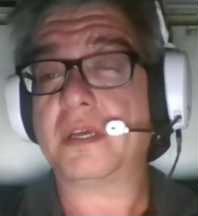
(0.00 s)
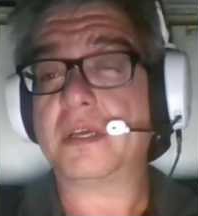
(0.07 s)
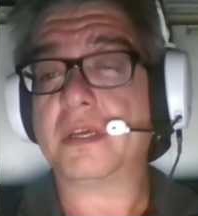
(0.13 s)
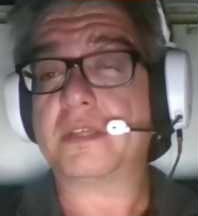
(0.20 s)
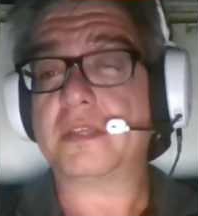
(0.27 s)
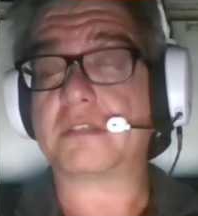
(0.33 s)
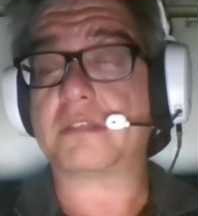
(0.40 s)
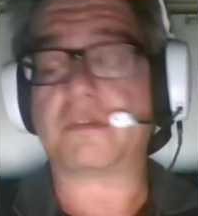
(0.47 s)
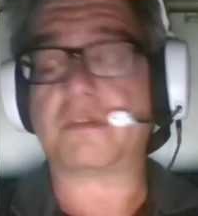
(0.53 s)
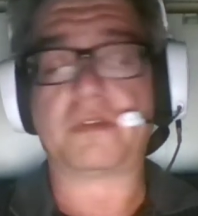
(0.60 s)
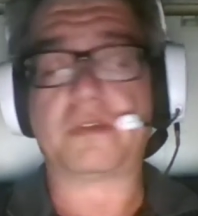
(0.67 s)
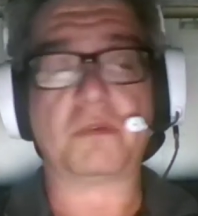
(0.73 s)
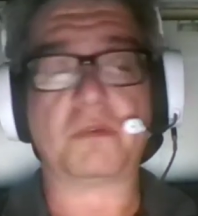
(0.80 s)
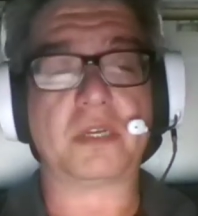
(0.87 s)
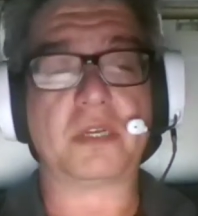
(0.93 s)
So if you
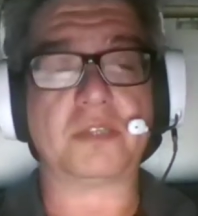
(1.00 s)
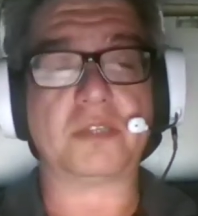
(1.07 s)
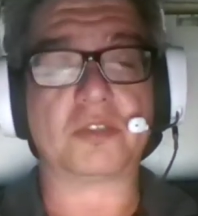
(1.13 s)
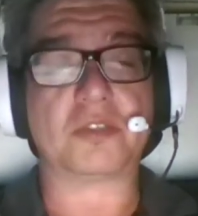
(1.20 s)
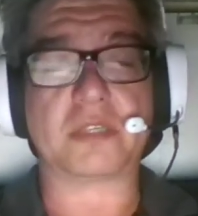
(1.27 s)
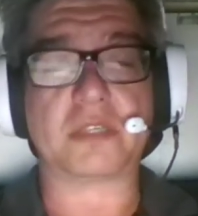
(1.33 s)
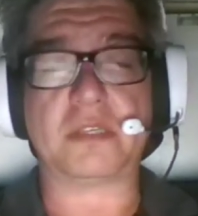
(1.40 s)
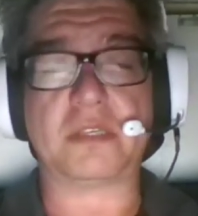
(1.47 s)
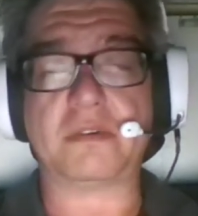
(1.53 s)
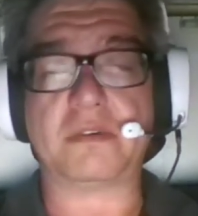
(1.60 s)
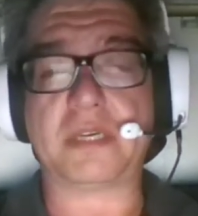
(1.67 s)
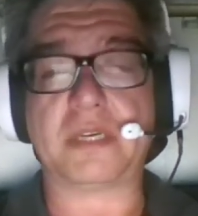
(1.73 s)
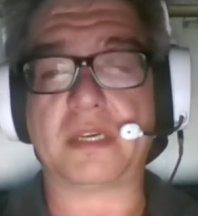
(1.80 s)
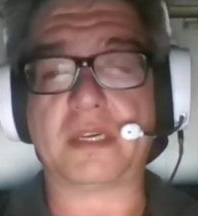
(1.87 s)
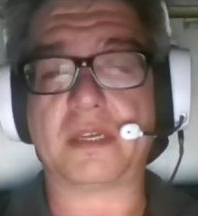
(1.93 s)
would enjoy
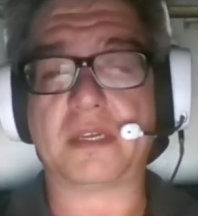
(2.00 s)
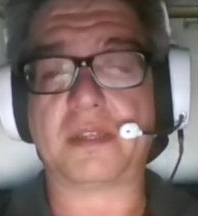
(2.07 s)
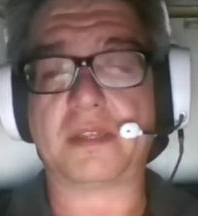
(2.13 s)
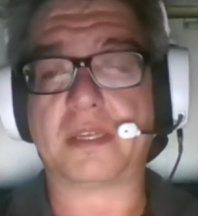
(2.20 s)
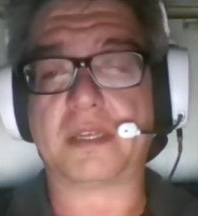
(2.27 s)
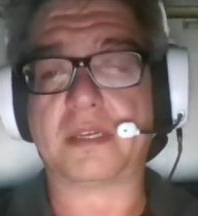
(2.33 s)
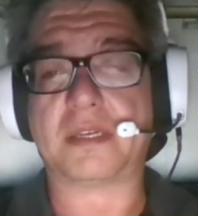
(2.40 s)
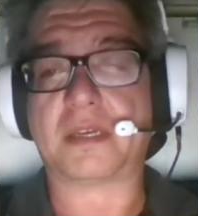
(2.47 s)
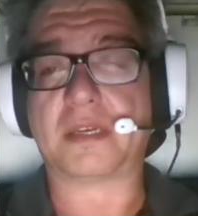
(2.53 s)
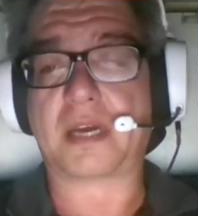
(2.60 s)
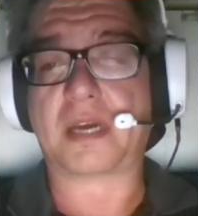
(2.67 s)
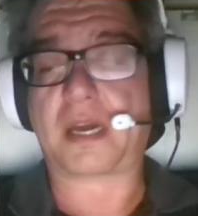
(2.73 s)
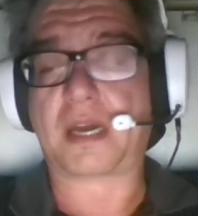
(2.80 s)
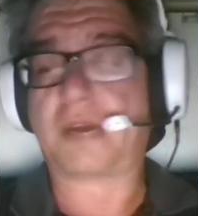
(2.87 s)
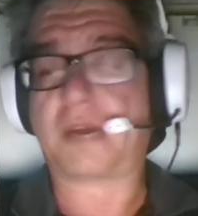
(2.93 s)
doing it, then
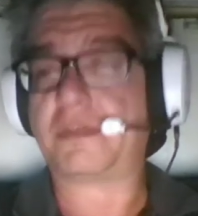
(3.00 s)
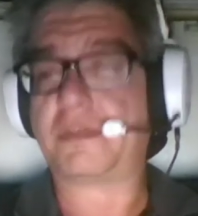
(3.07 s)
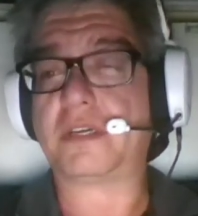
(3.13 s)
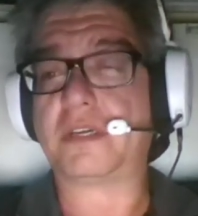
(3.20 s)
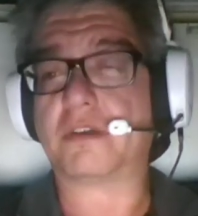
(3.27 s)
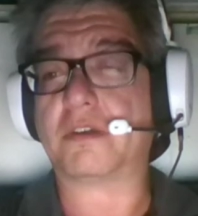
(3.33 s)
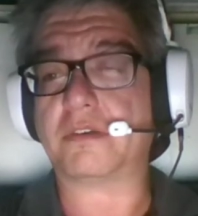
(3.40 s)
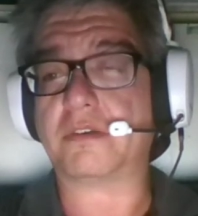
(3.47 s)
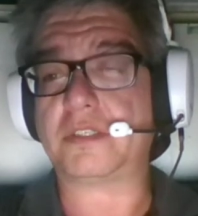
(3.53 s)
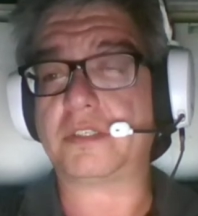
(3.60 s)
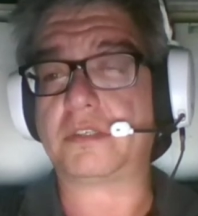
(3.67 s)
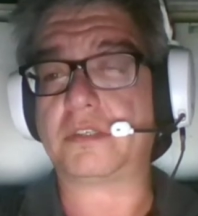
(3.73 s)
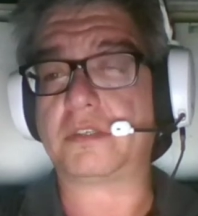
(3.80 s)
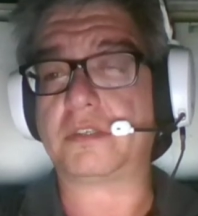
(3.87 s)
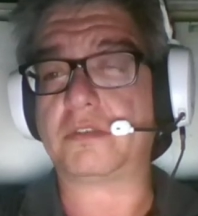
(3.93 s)
I would encourage you
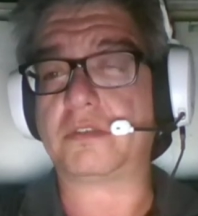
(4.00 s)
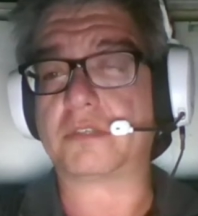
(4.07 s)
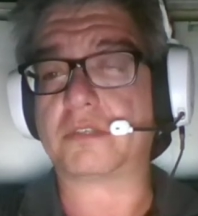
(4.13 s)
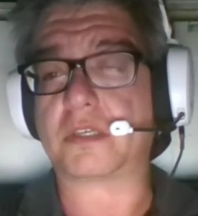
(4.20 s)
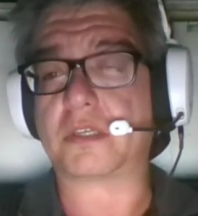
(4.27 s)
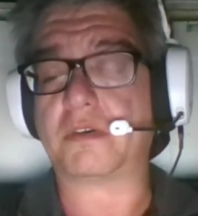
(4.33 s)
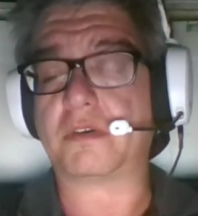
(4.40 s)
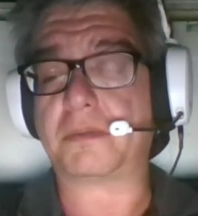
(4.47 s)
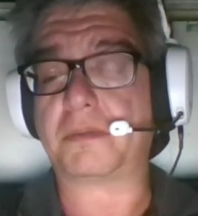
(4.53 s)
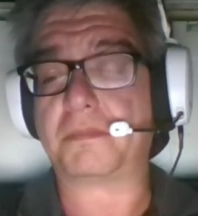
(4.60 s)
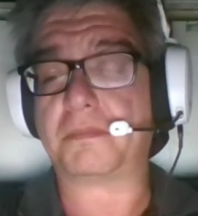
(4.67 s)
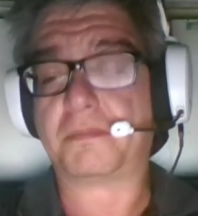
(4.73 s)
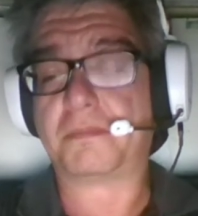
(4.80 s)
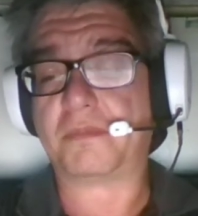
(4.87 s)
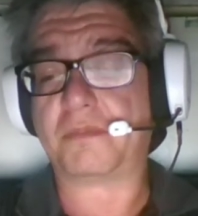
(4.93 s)
to do so, and
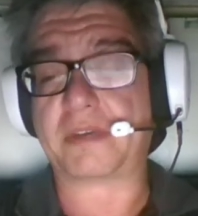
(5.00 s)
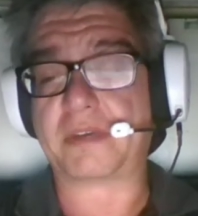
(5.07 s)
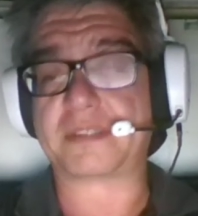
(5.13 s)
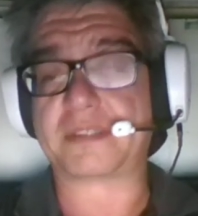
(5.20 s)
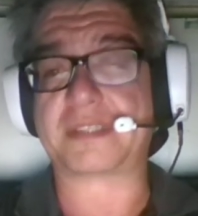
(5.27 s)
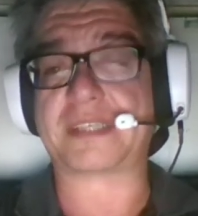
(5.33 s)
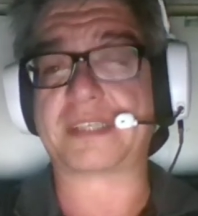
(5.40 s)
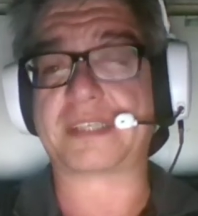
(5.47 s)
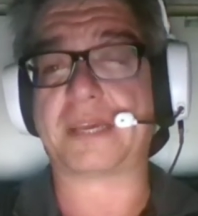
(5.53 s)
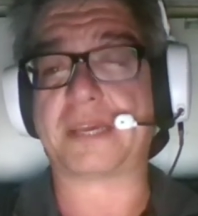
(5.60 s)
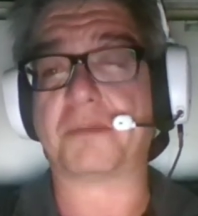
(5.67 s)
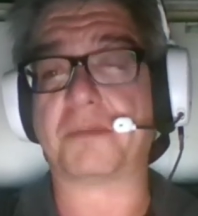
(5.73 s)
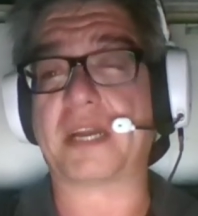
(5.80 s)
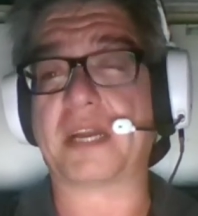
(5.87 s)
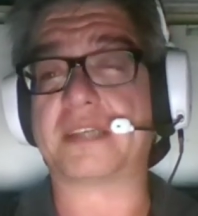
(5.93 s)
as they say,
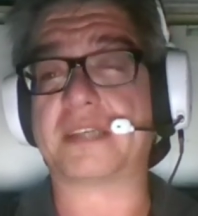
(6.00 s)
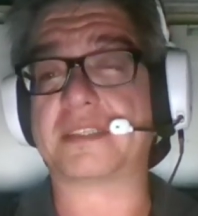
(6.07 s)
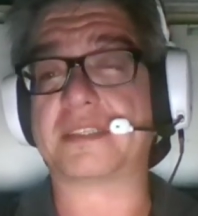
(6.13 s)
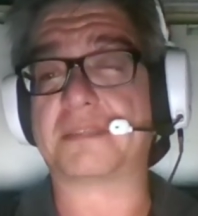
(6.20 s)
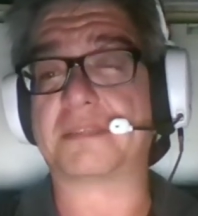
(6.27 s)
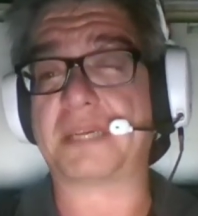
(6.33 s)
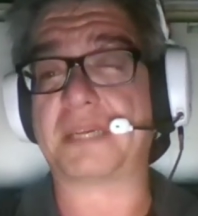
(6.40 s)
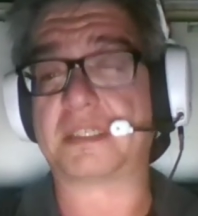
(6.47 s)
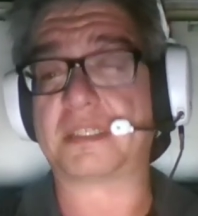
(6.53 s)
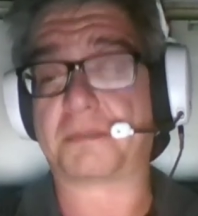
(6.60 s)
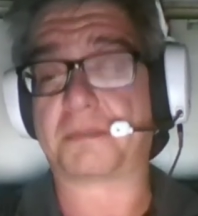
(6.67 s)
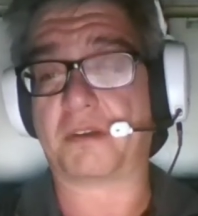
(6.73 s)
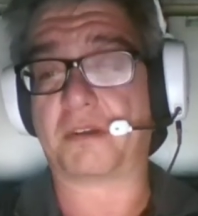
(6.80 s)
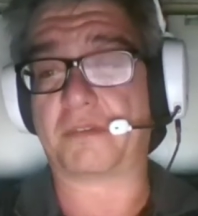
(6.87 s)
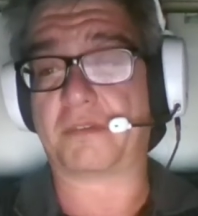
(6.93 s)
practice makes
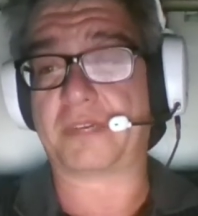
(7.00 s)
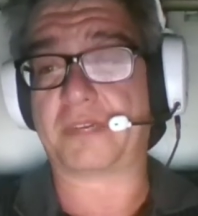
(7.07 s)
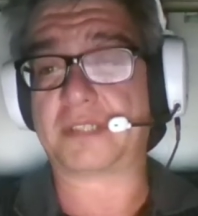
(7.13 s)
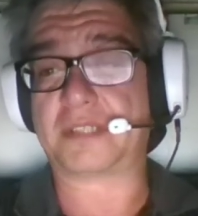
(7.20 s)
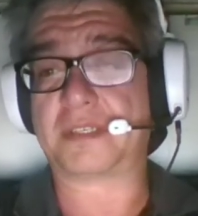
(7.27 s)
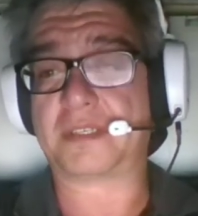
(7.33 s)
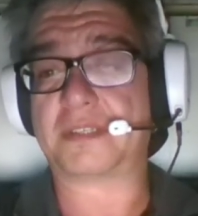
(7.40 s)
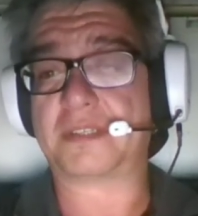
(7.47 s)
perfect.